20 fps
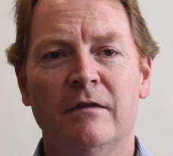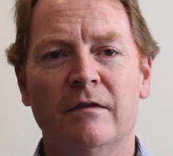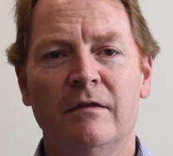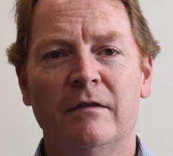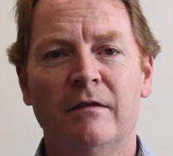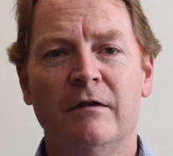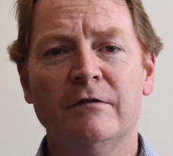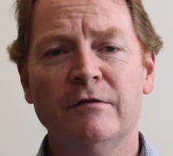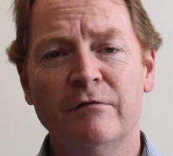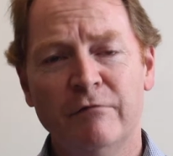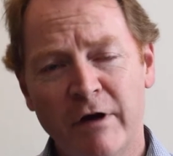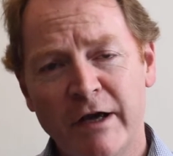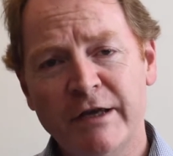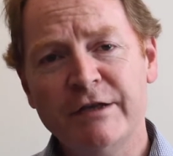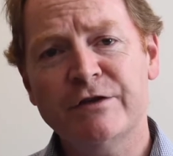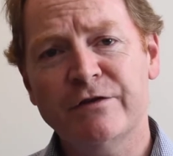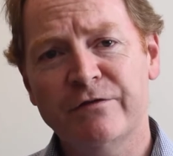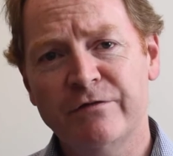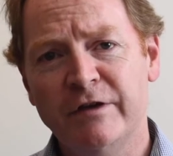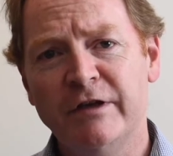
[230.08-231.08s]
There's a range
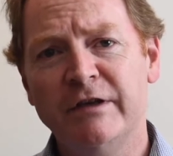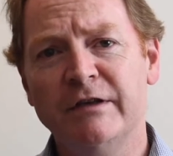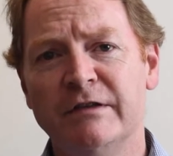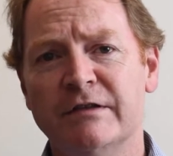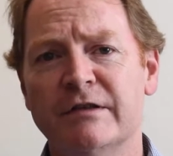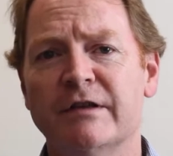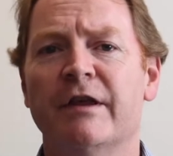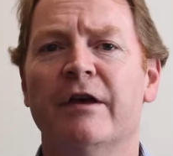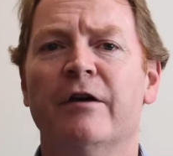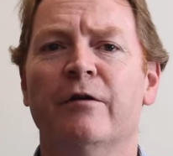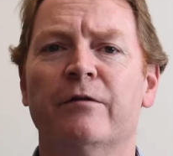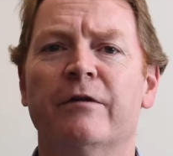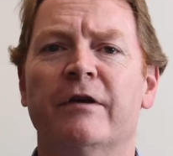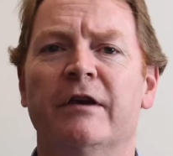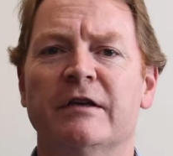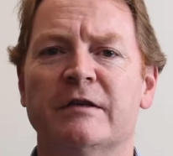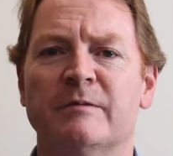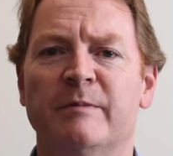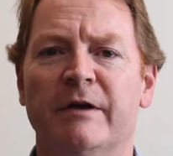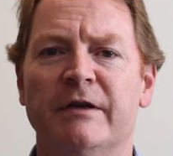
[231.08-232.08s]
of needs in the
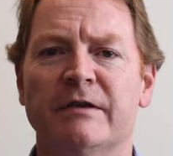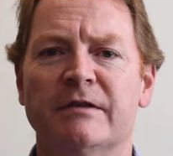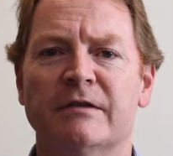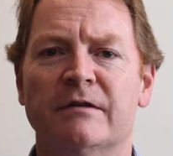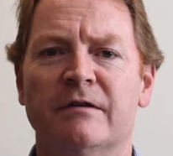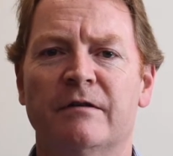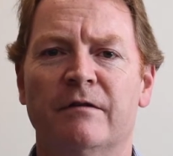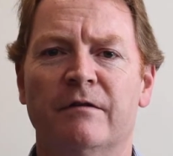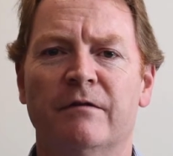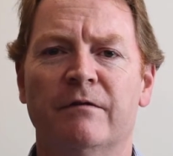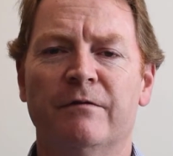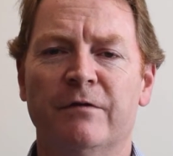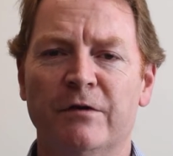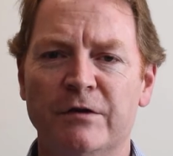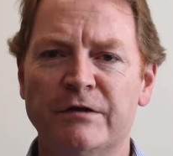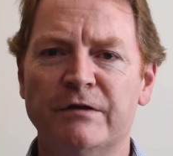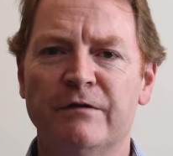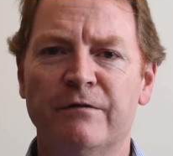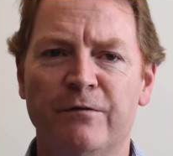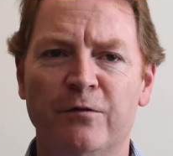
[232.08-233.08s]
healthcare space.
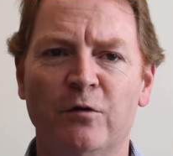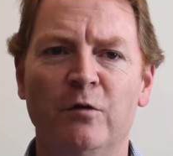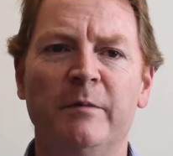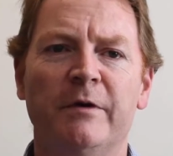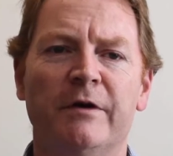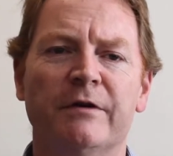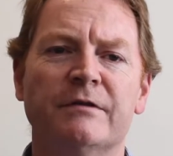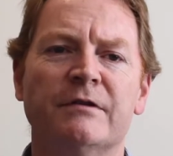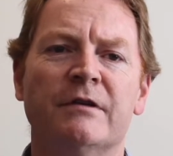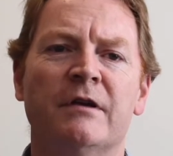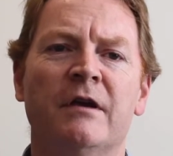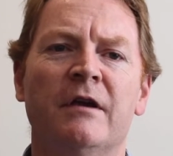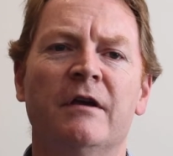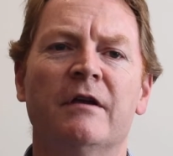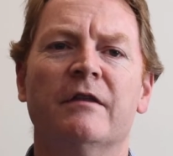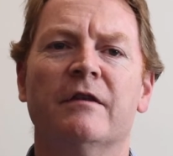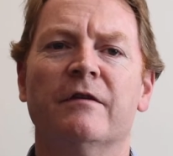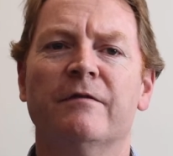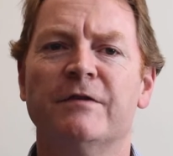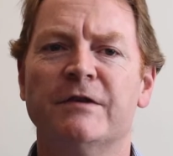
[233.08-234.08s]
First and foremost,
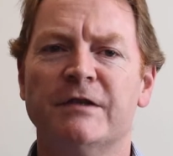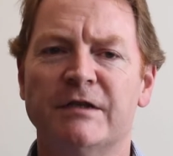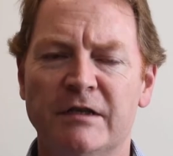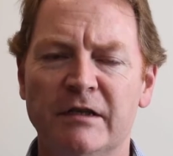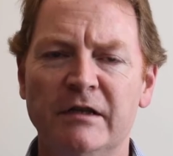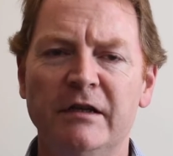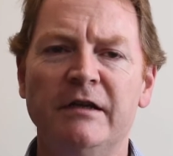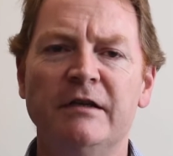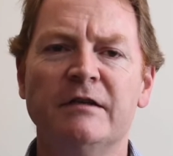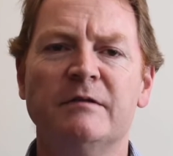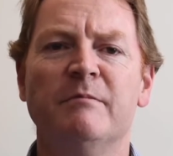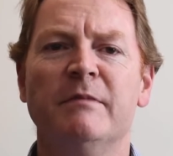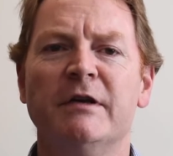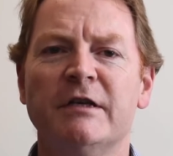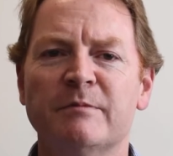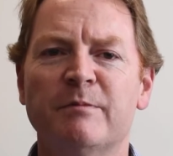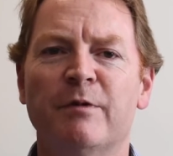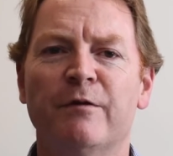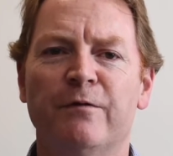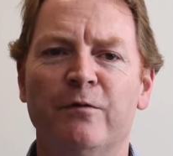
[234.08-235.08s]
the facilities
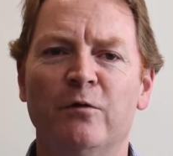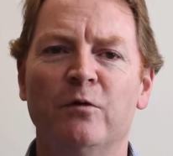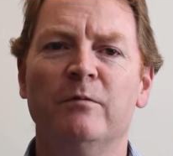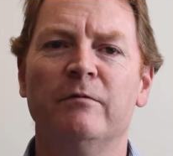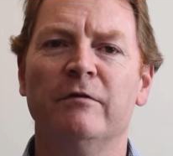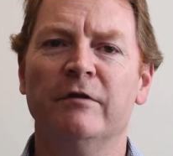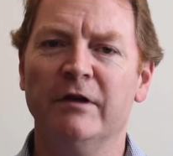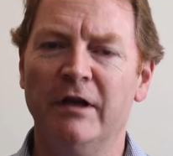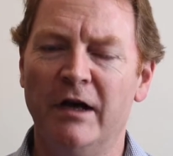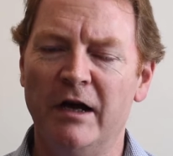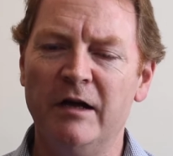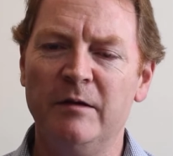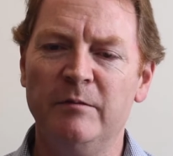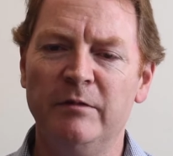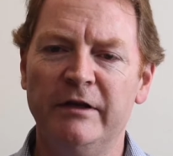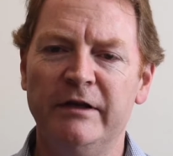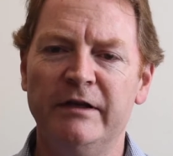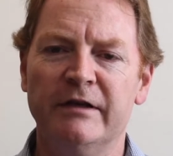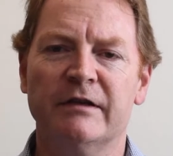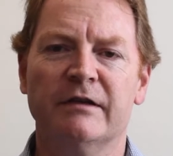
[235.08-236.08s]
must perform
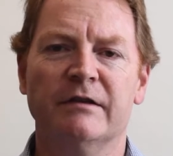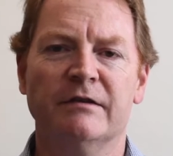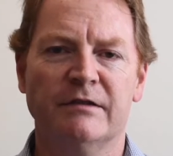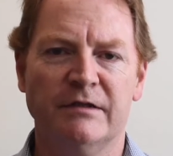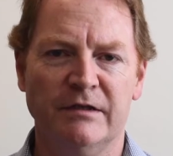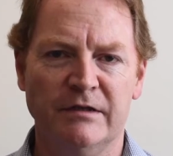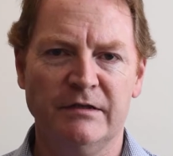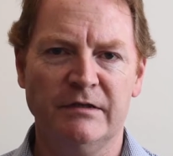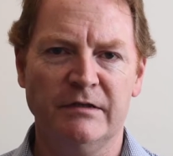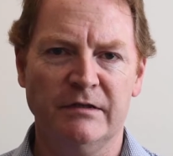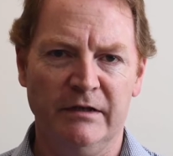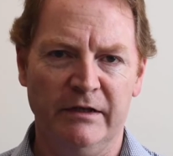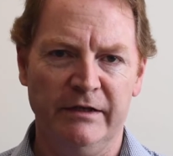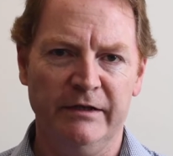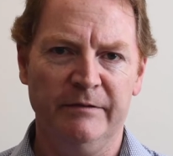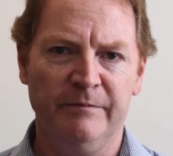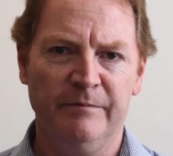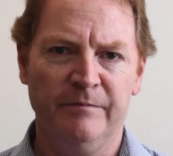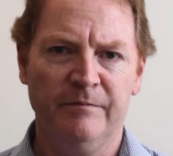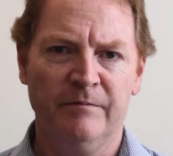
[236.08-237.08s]
reliably and consistently.
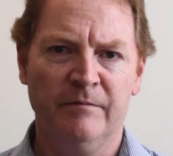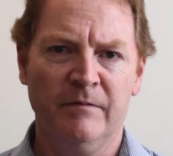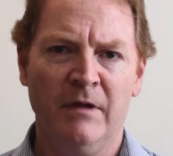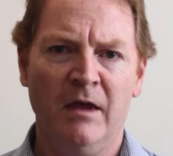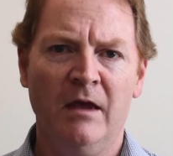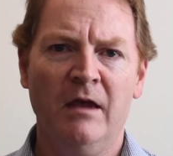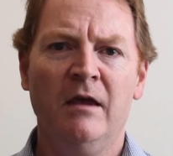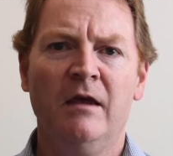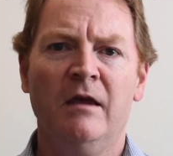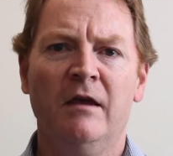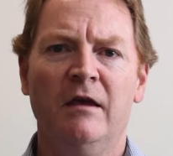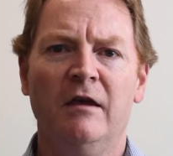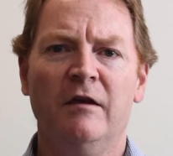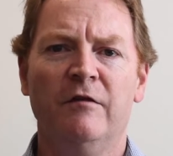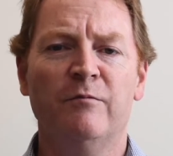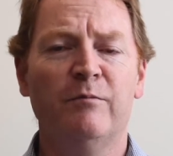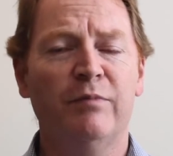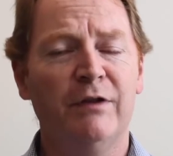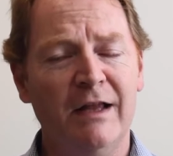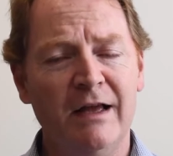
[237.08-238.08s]

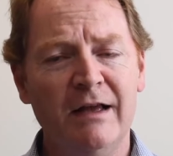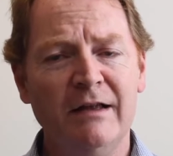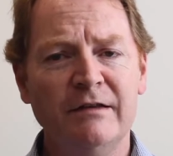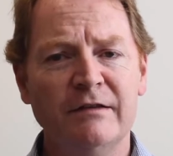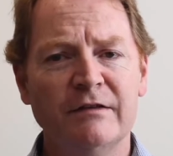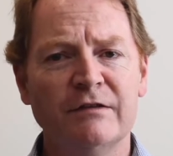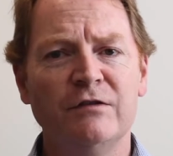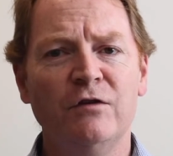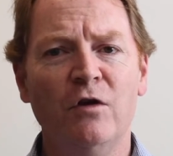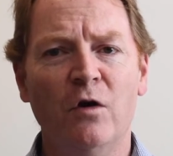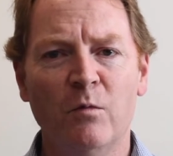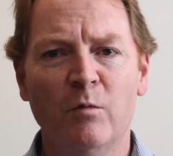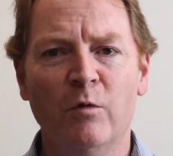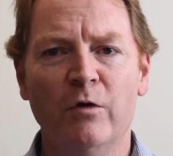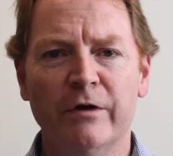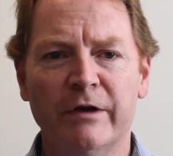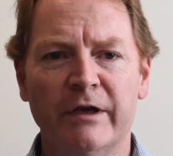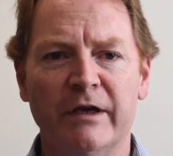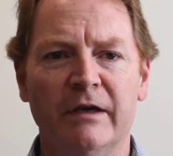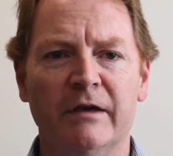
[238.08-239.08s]
If plant is not
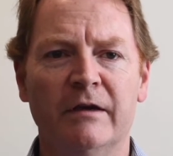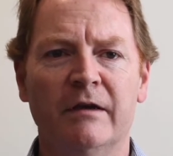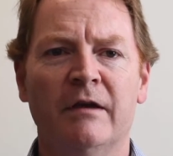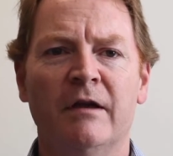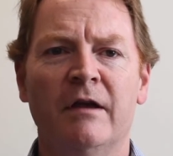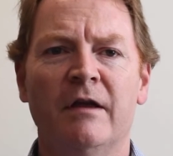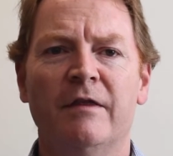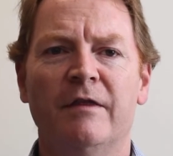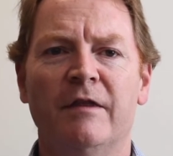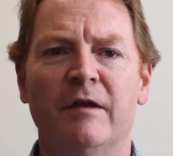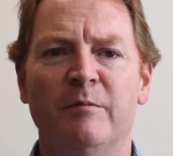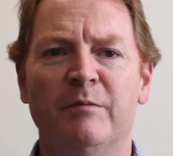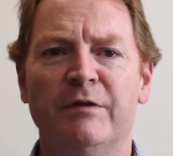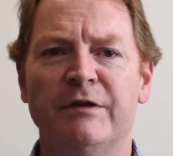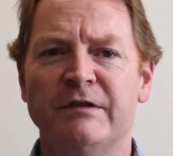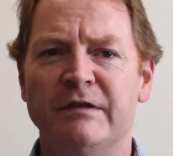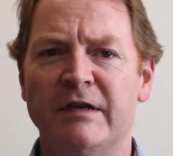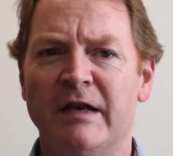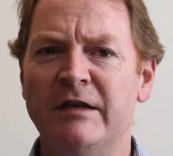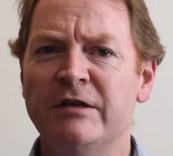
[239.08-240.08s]
working, then
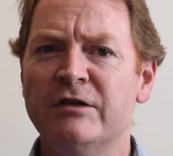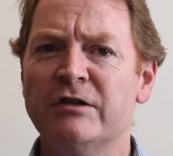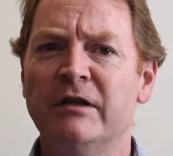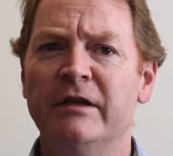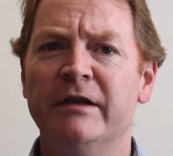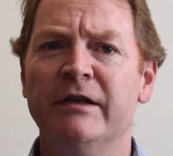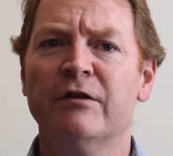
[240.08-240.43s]
potentially